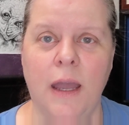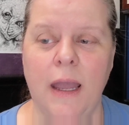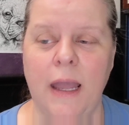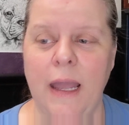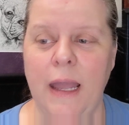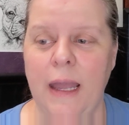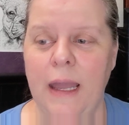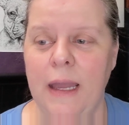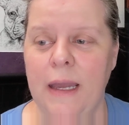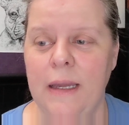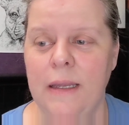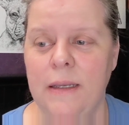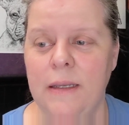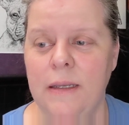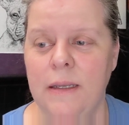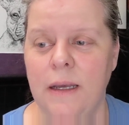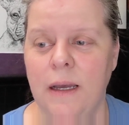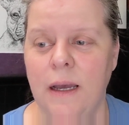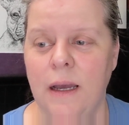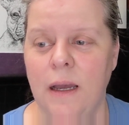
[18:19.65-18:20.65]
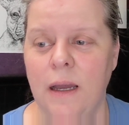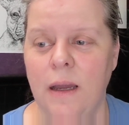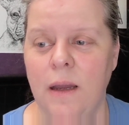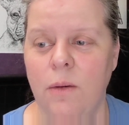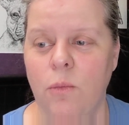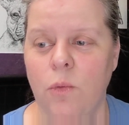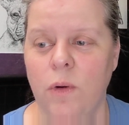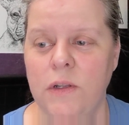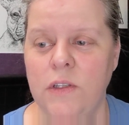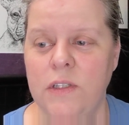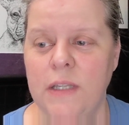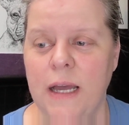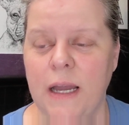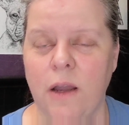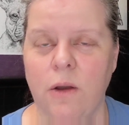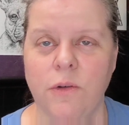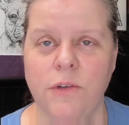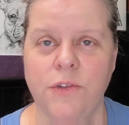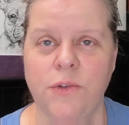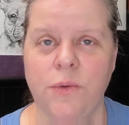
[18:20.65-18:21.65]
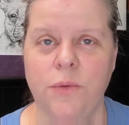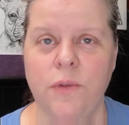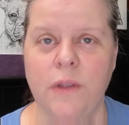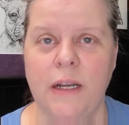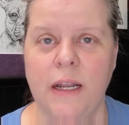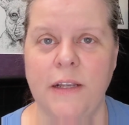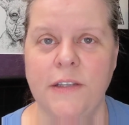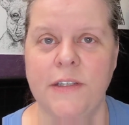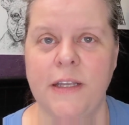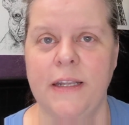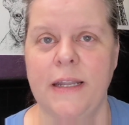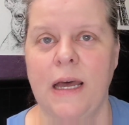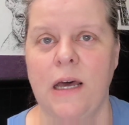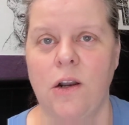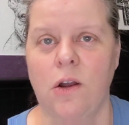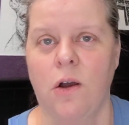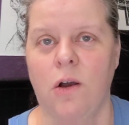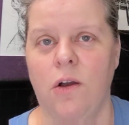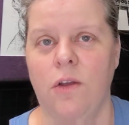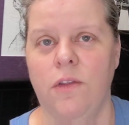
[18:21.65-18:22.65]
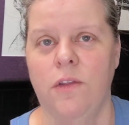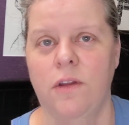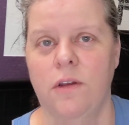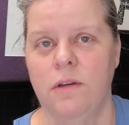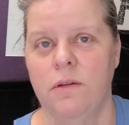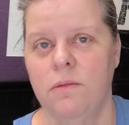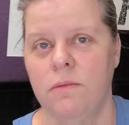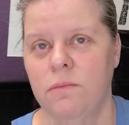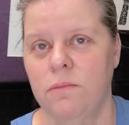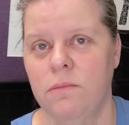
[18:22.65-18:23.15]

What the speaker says: and once that goes through, then I send out all the